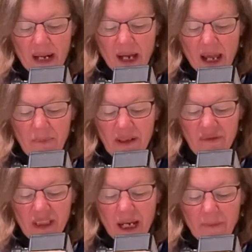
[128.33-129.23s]
I am
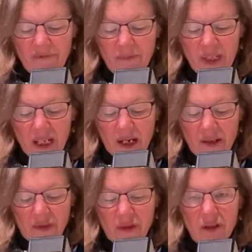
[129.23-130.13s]
lifted up from the
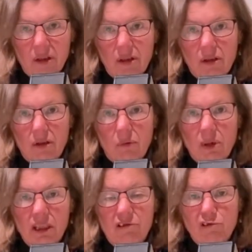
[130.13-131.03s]
earth,
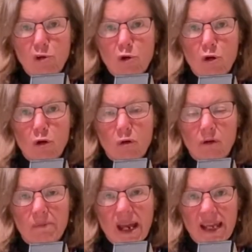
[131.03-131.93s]
will draw all
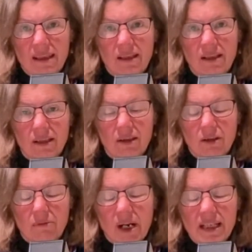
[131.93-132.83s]
men
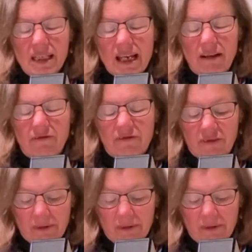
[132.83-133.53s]
to myself.